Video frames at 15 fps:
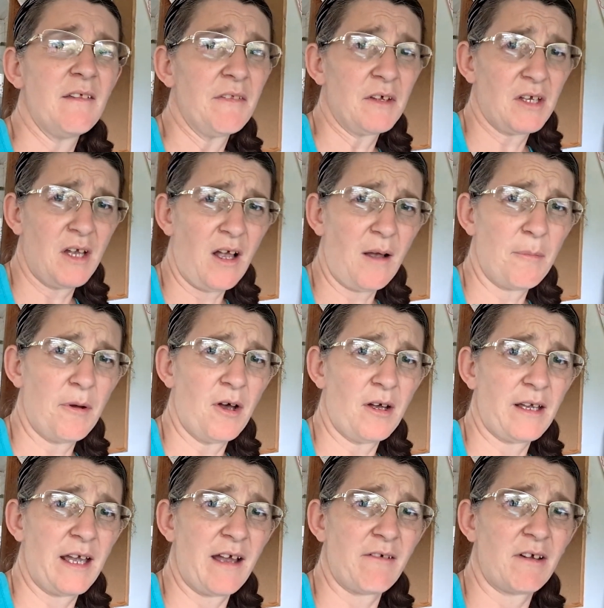the car
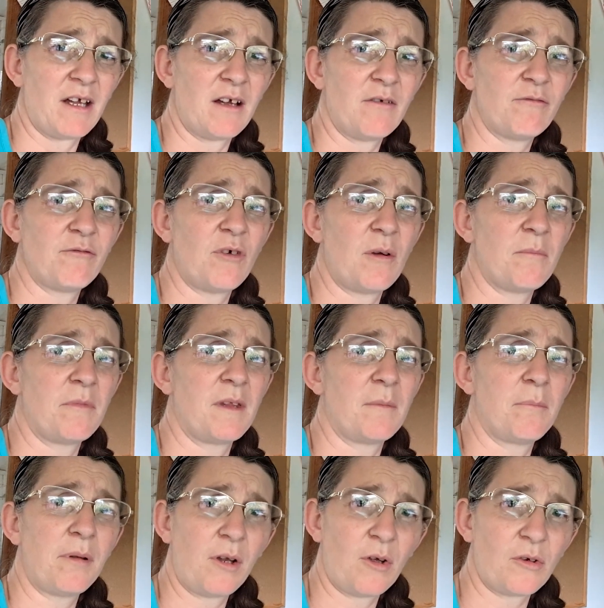park area from the
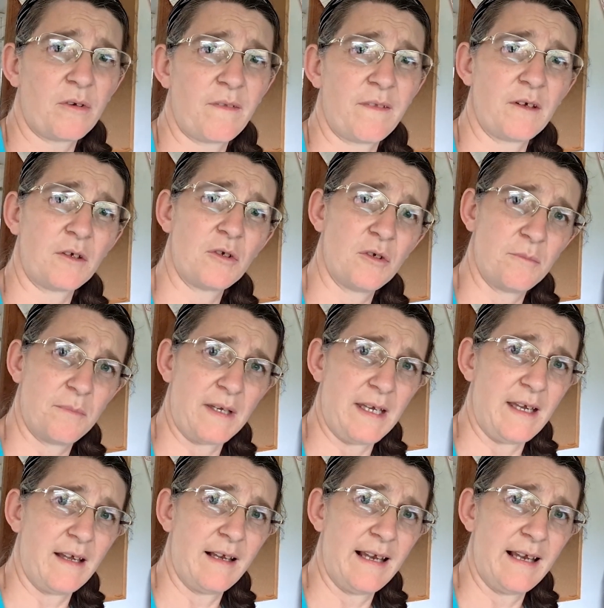plot that could be